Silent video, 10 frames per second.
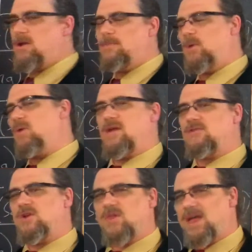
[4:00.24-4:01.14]
can be
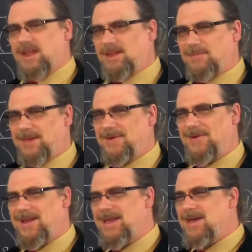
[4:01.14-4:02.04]
whatever you like it to be,
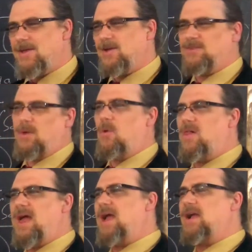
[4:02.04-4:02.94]
right? You can say,
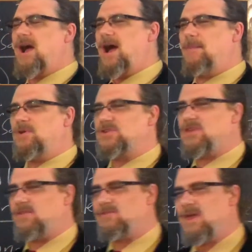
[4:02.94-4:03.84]
well, I accomplished
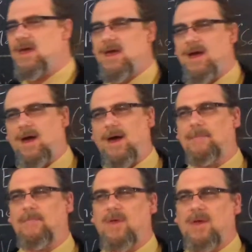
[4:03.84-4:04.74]
this,
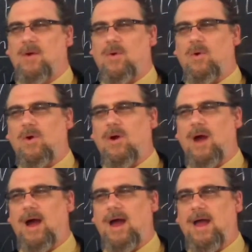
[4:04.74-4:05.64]
um, or
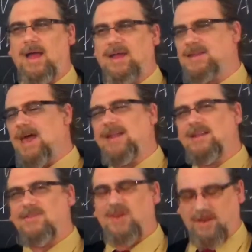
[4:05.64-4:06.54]
I
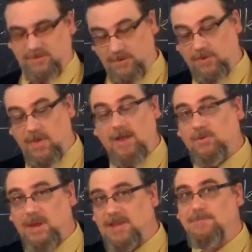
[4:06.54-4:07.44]
intended this. So
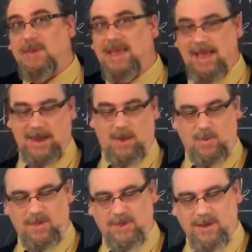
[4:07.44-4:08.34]
that's what he's beginning
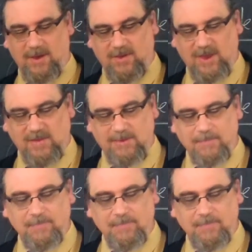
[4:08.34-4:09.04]
with here. He says,